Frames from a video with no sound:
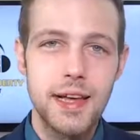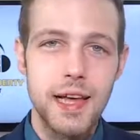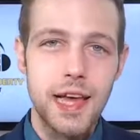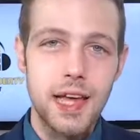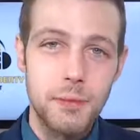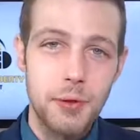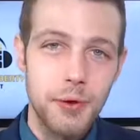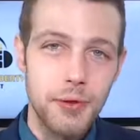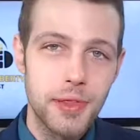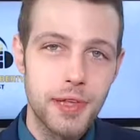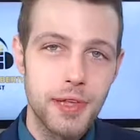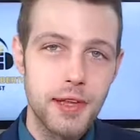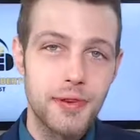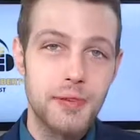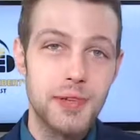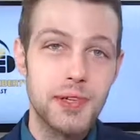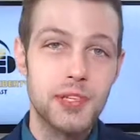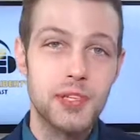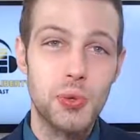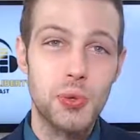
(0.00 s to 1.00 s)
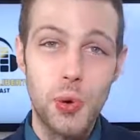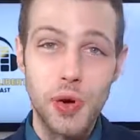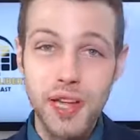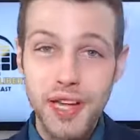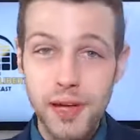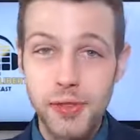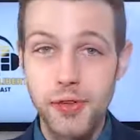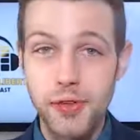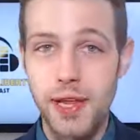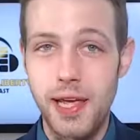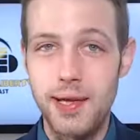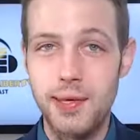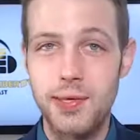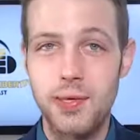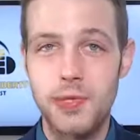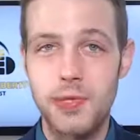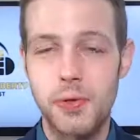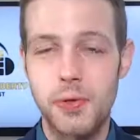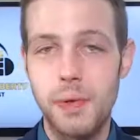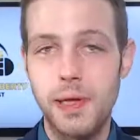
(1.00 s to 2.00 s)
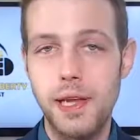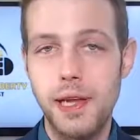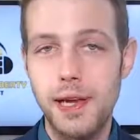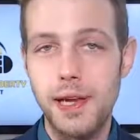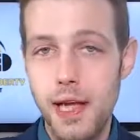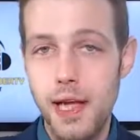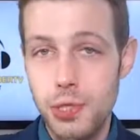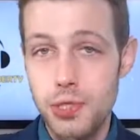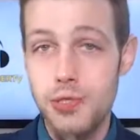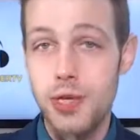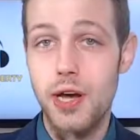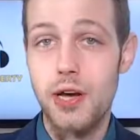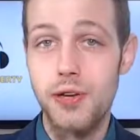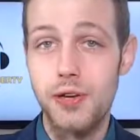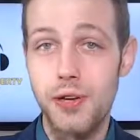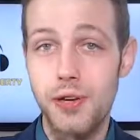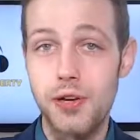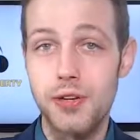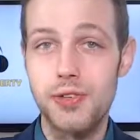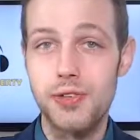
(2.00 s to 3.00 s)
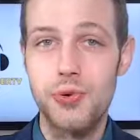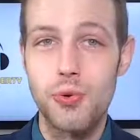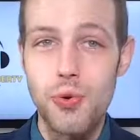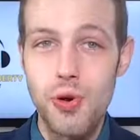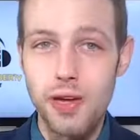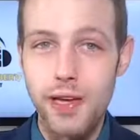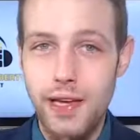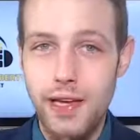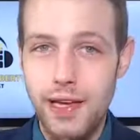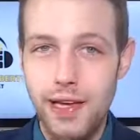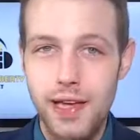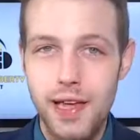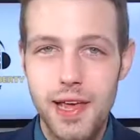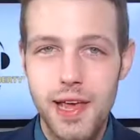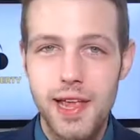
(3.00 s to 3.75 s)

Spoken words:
and more than 20 other nations with median ages under 20.